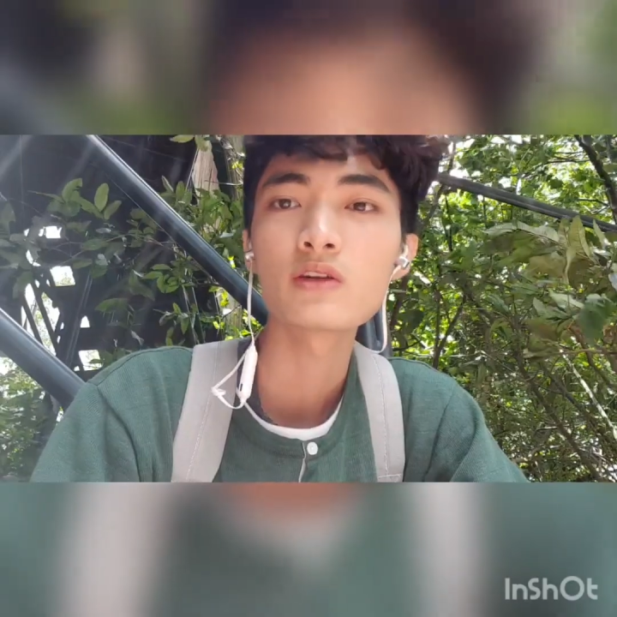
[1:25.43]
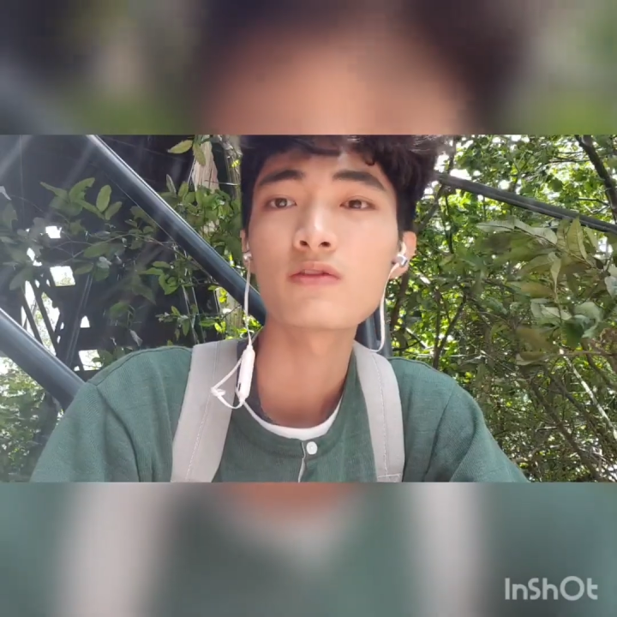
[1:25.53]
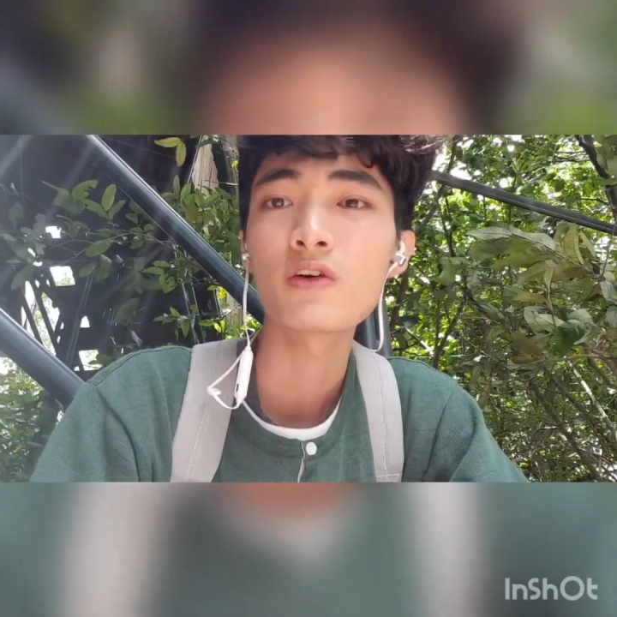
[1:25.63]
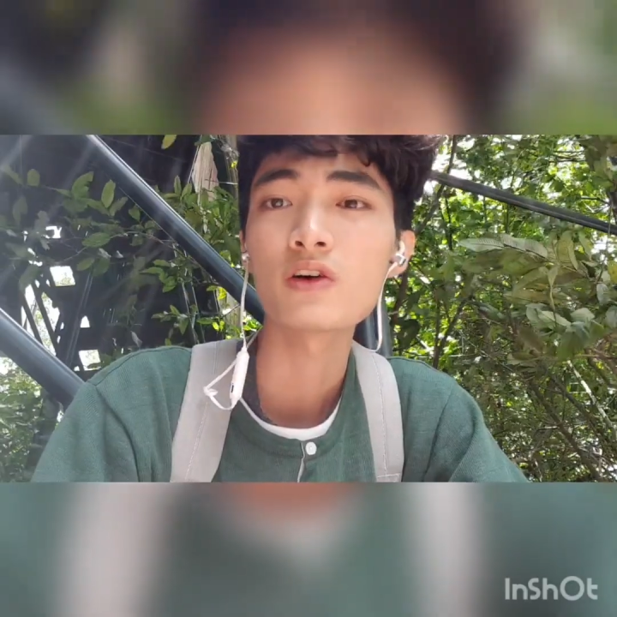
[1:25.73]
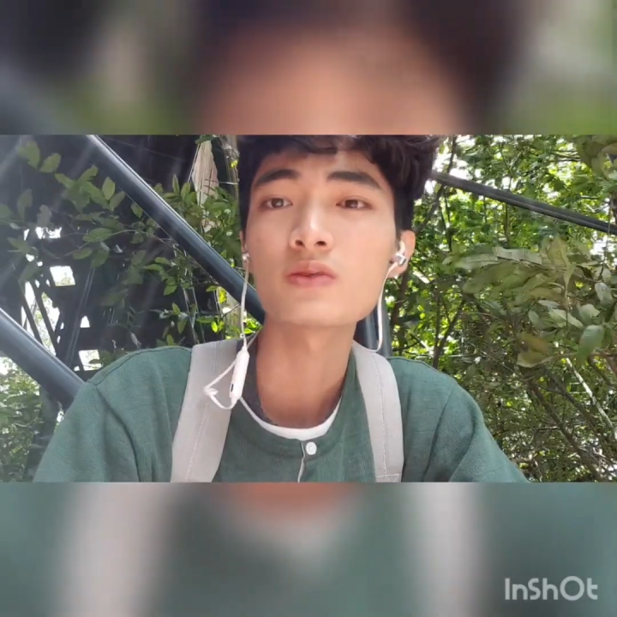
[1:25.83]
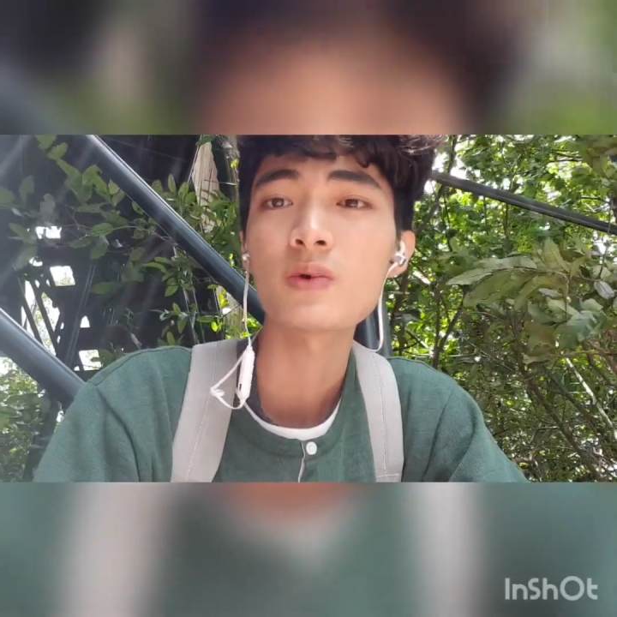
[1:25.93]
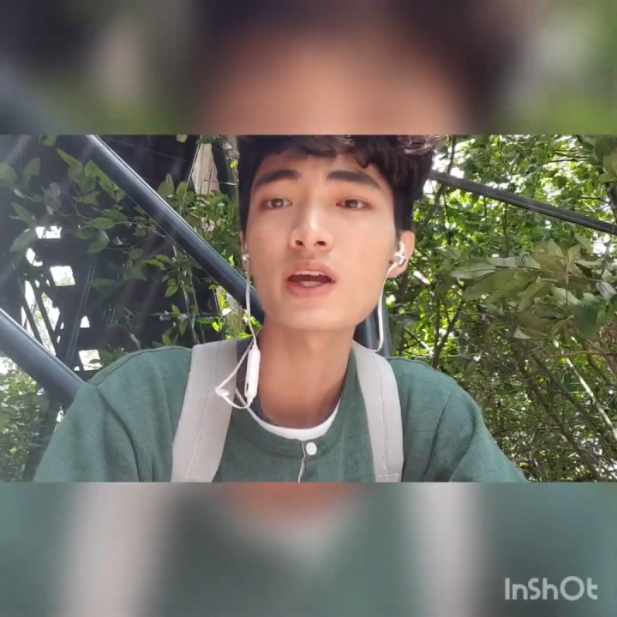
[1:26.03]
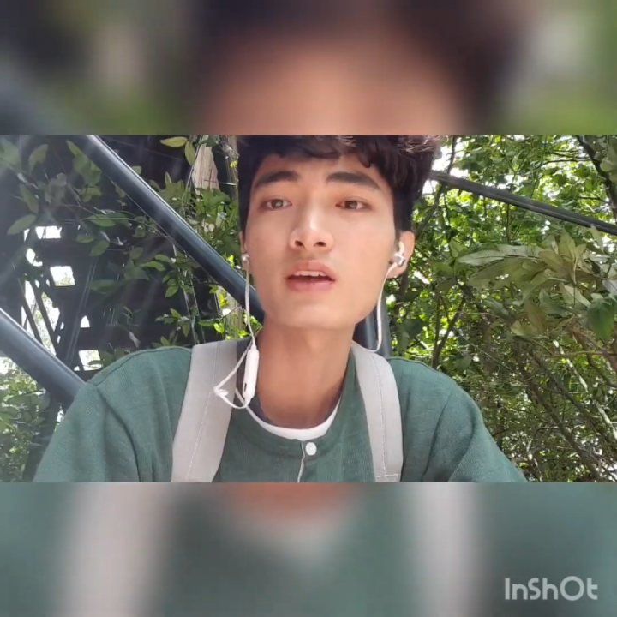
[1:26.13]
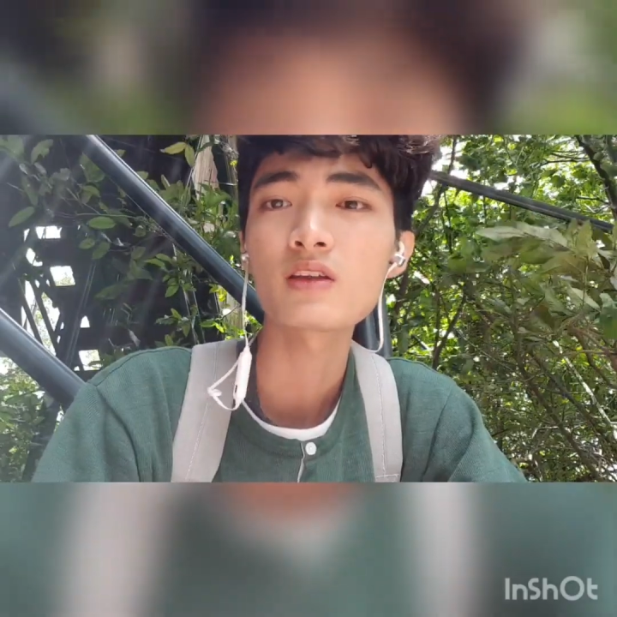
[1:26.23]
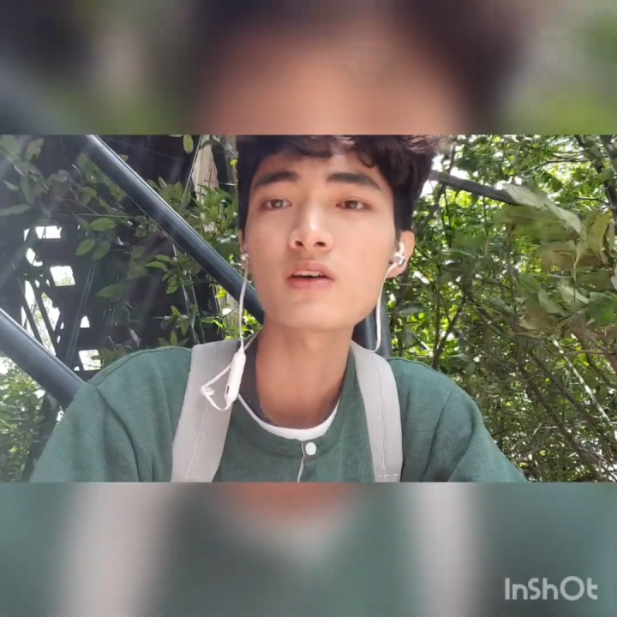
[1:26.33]
the first
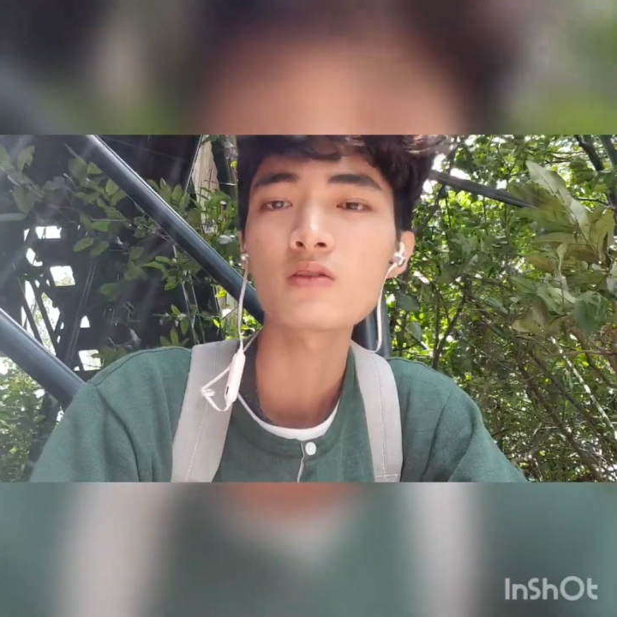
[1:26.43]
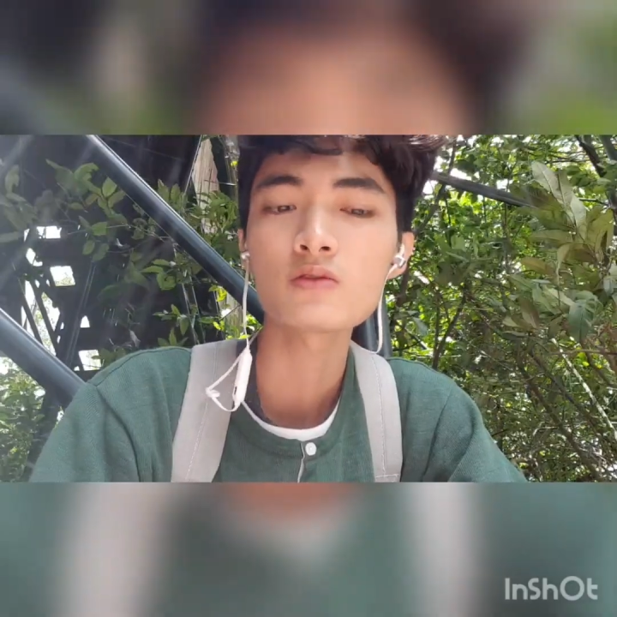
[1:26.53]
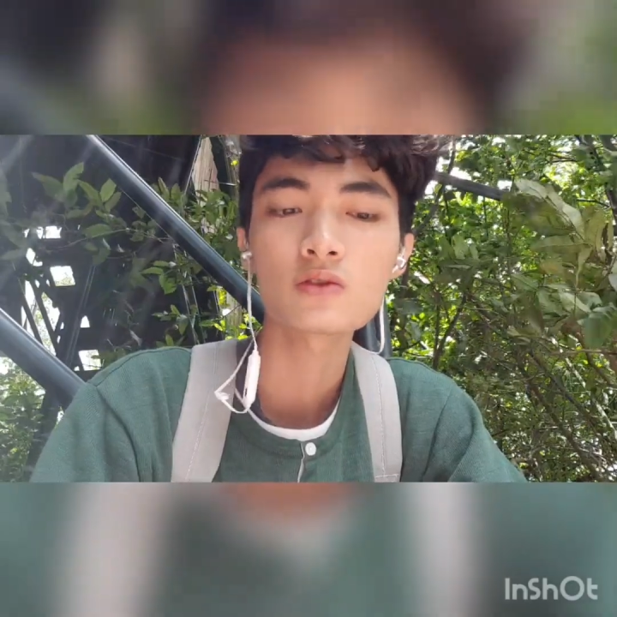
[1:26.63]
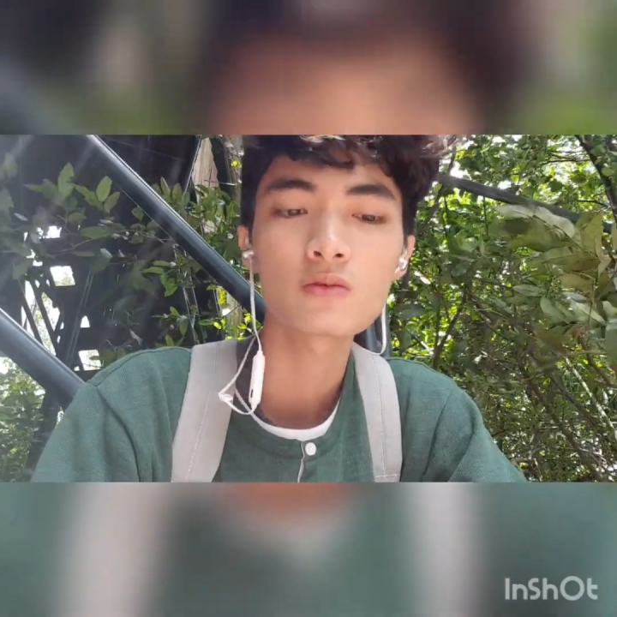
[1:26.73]
banknotes,